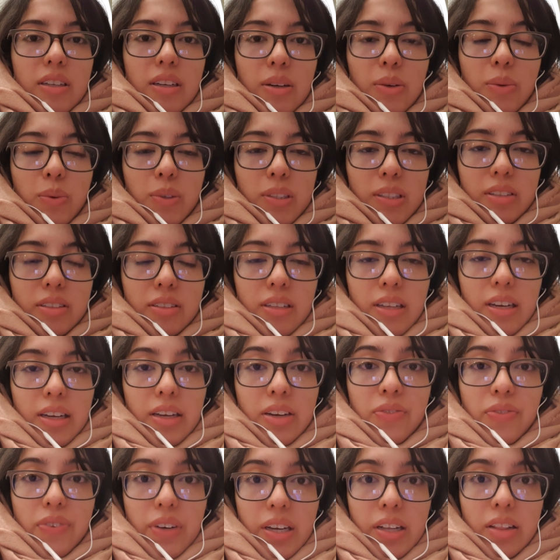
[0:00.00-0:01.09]
it was
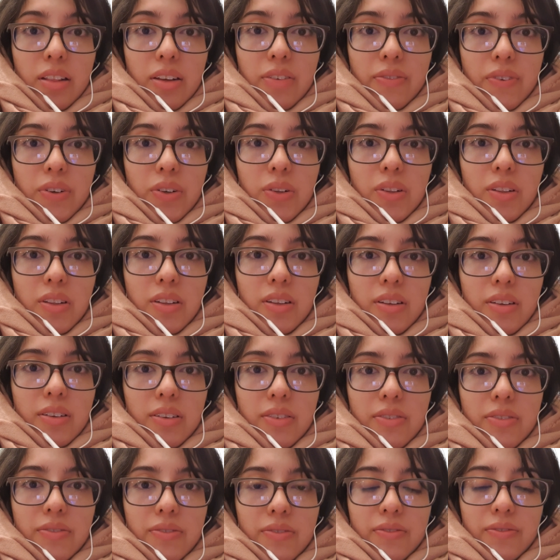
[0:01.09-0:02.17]
like available
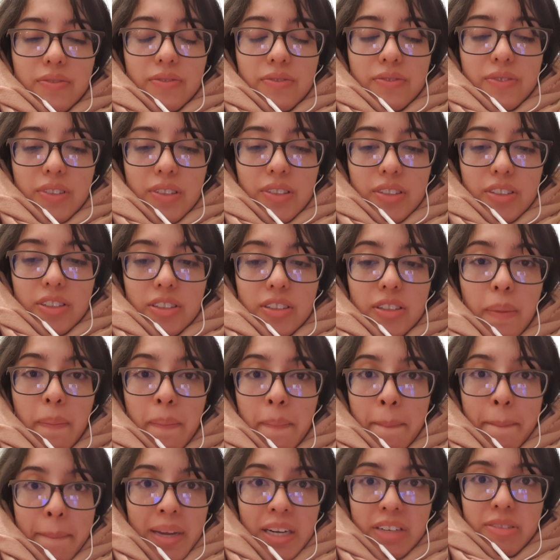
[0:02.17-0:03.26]
for
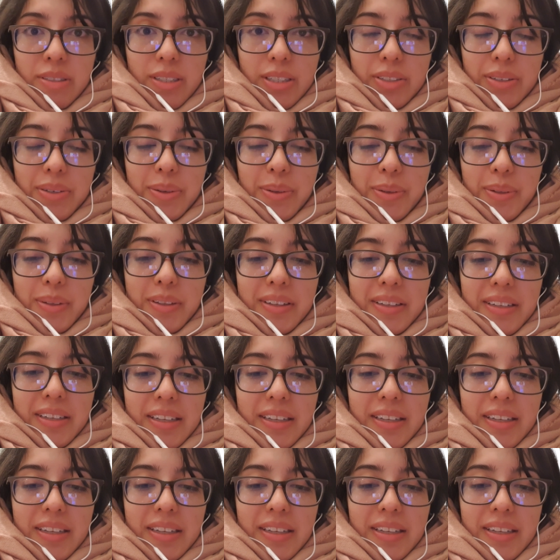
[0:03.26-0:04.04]
some miracle.